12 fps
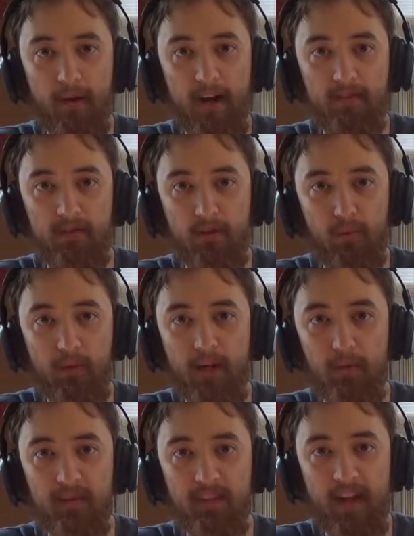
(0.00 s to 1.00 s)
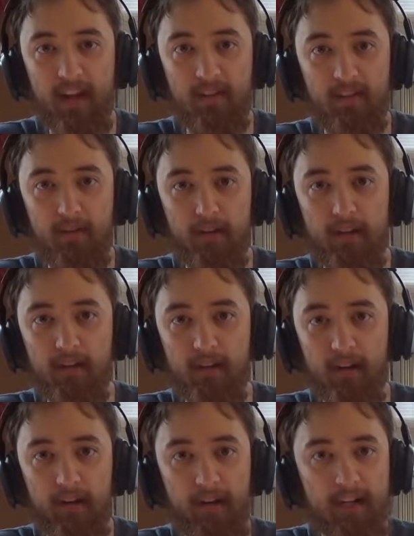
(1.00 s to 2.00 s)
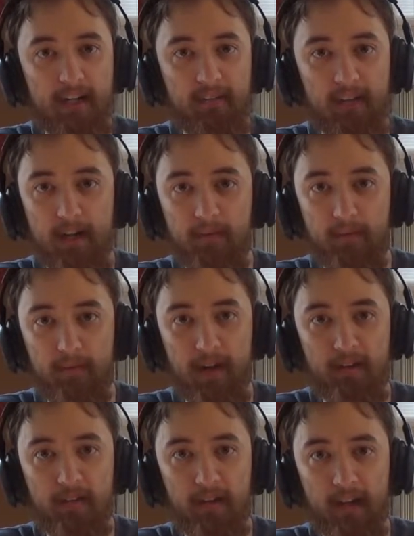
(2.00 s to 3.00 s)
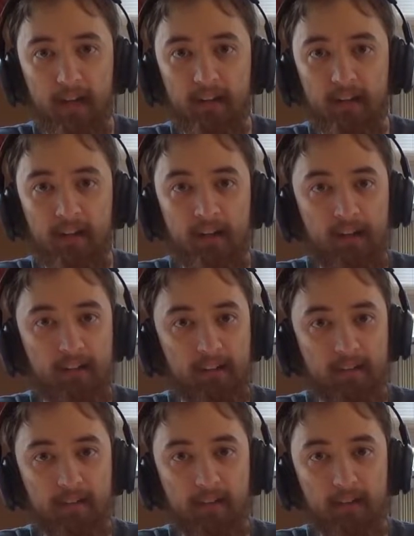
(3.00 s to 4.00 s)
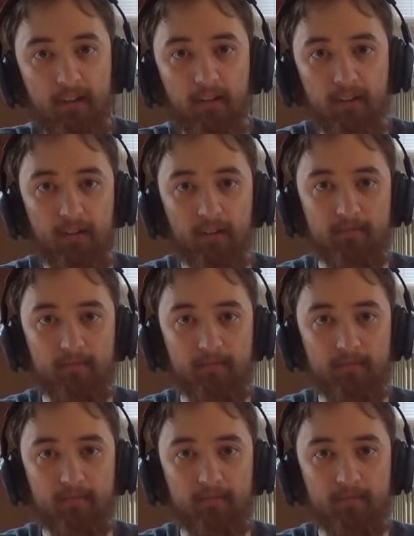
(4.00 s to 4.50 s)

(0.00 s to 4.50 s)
after a week with the A30, I definitely have some thoughts on it. Let's take a look.